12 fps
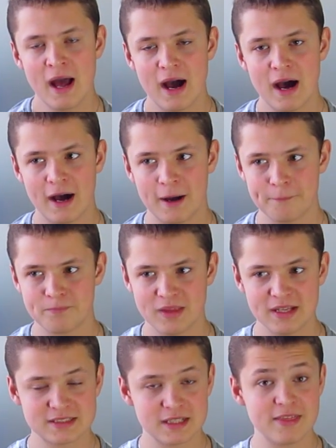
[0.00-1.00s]
um,
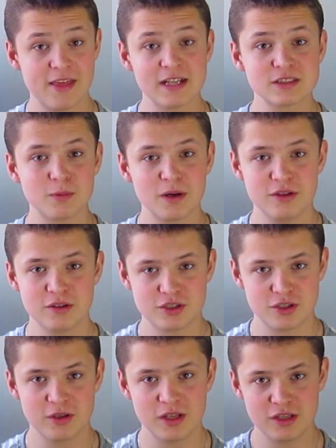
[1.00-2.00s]
as that's why you
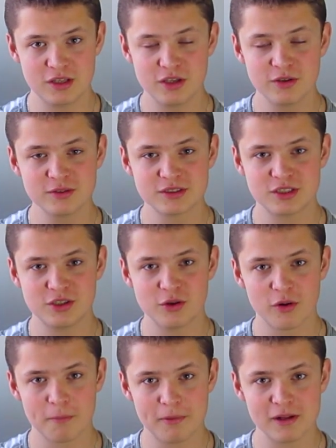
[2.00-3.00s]
shouldn't use
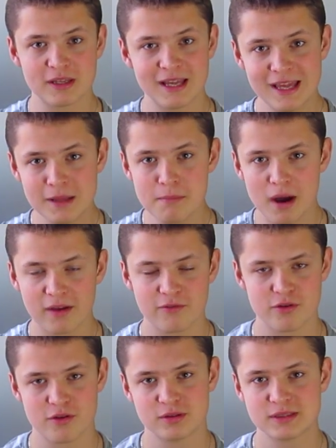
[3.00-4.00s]
your built-in mic
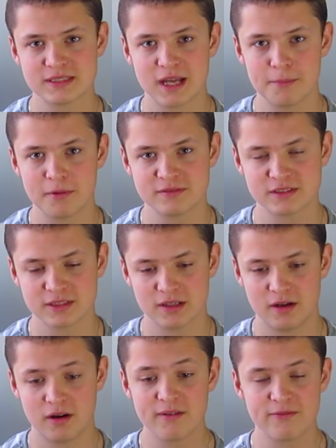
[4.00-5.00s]
for those type of,
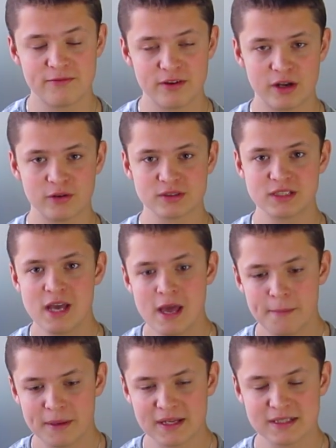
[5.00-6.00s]
of videos
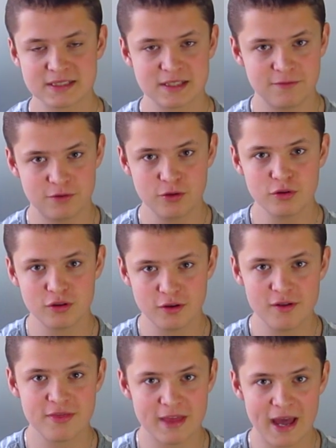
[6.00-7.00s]
because if you're
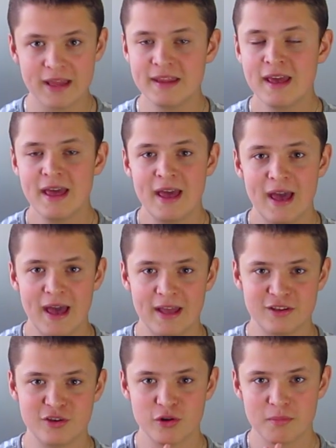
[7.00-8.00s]
doing that
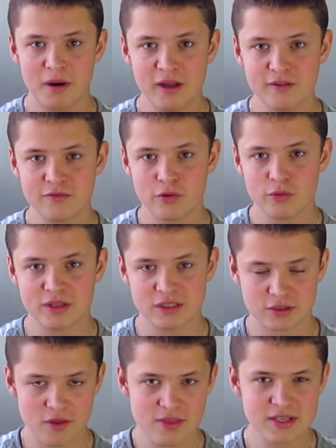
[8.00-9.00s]
and your microphone
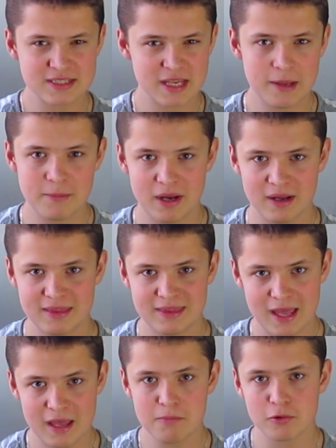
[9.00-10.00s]
is on the same
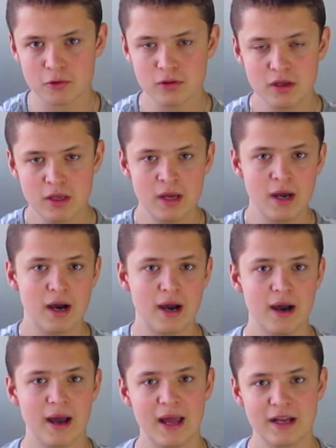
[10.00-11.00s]
table
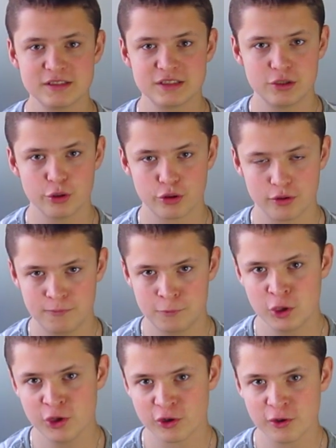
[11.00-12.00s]
uh, as your
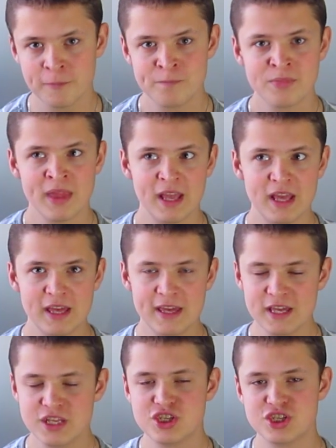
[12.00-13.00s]
computer
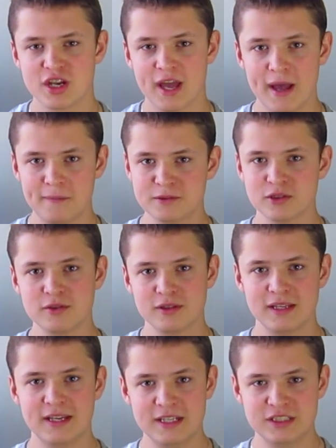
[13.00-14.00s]
each
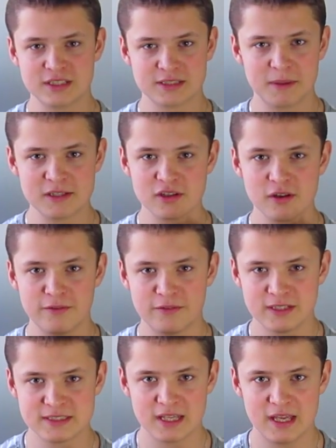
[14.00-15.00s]
absolutely each especially if
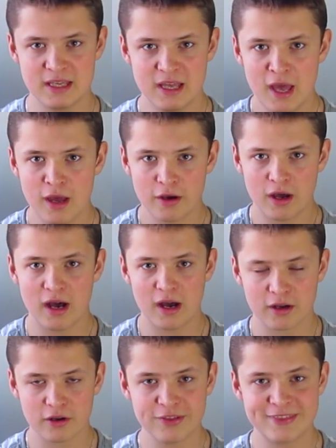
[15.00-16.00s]
it's a
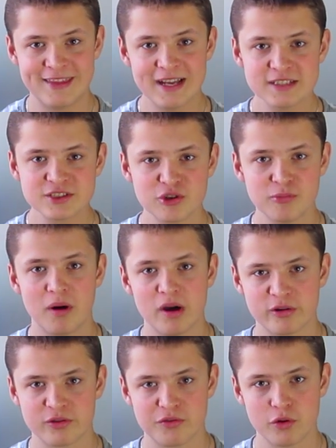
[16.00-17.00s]
uh, condenser
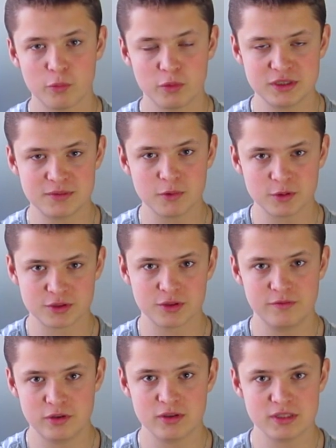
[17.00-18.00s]
microphone which most
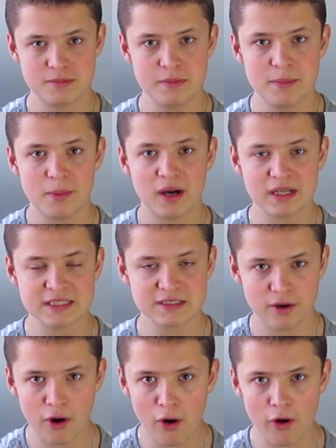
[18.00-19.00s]
of usb mics
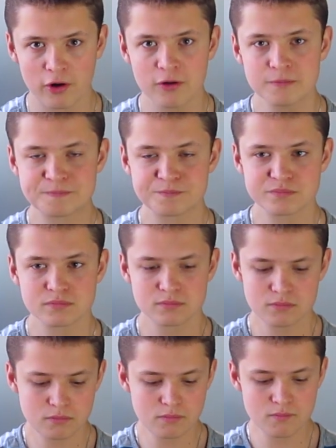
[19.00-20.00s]
are
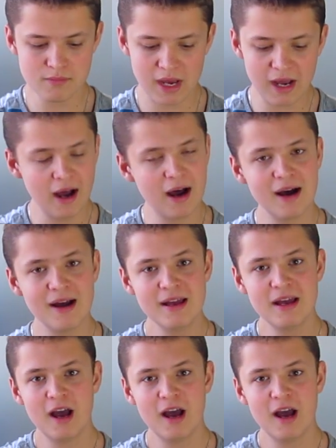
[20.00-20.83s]
uh,